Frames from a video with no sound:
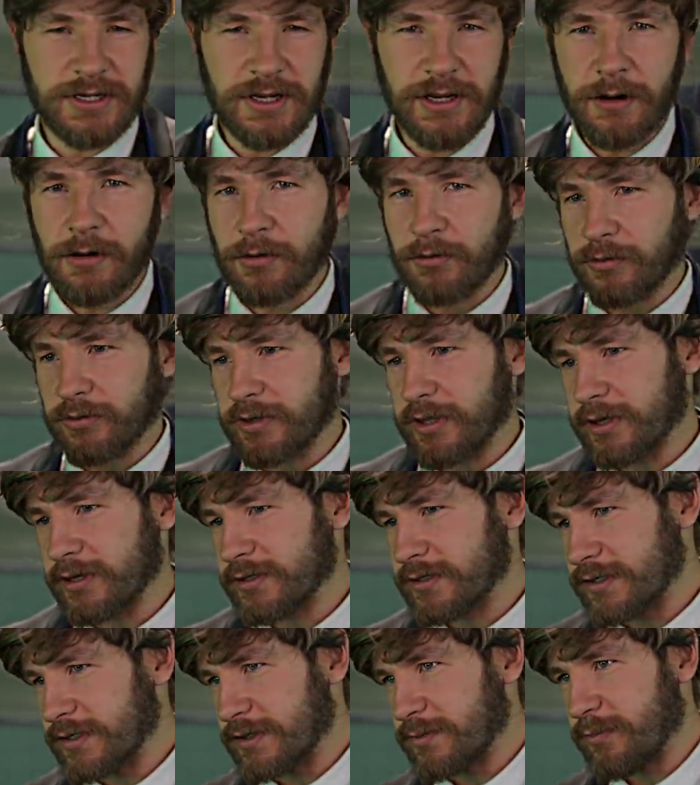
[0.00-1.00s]

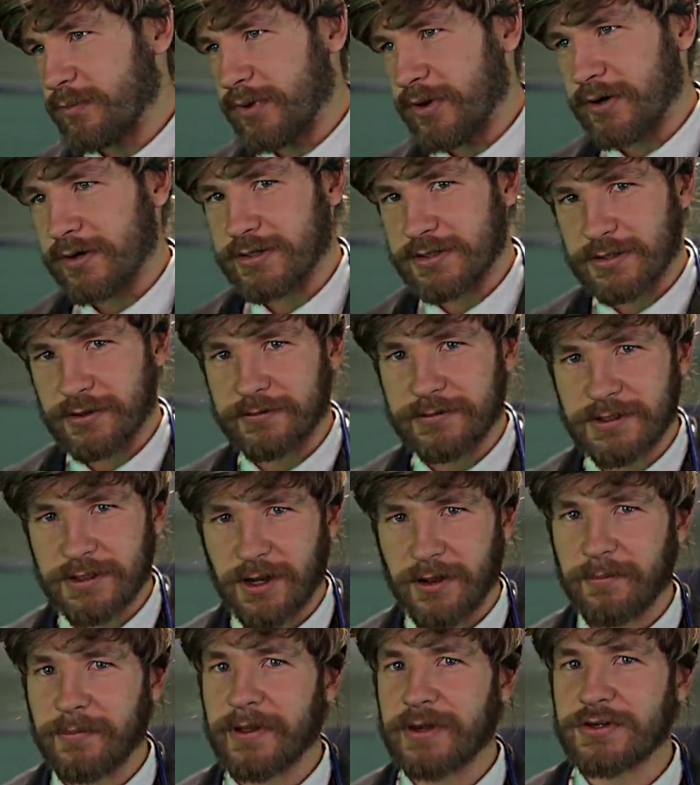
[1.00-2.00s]
elongated periods of
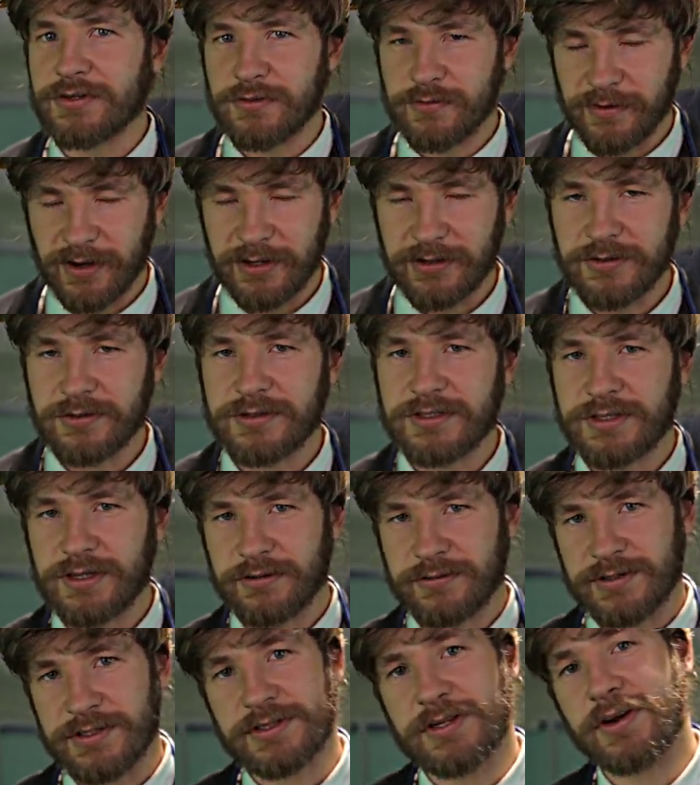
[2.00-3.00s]
time that you find
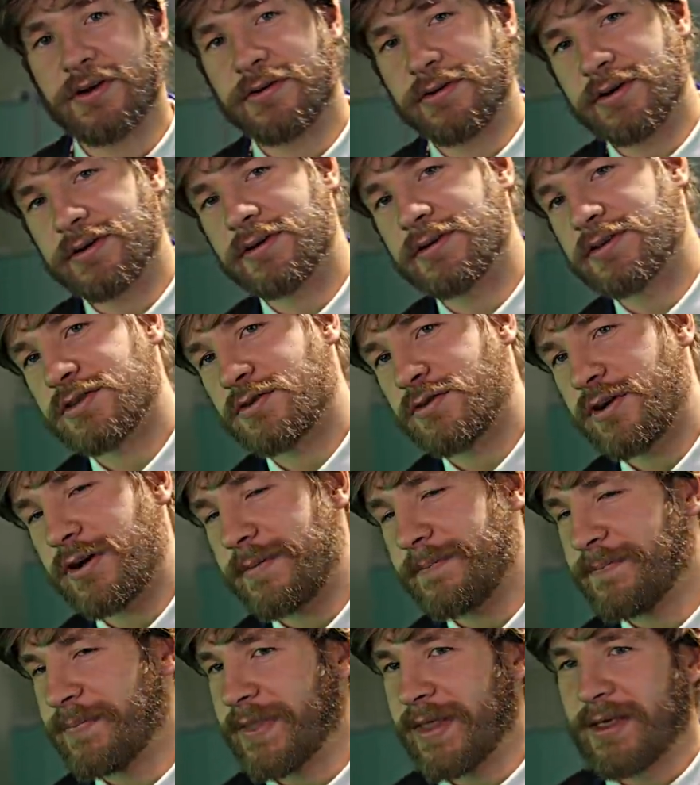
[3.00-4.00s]
yourself staring at a screen.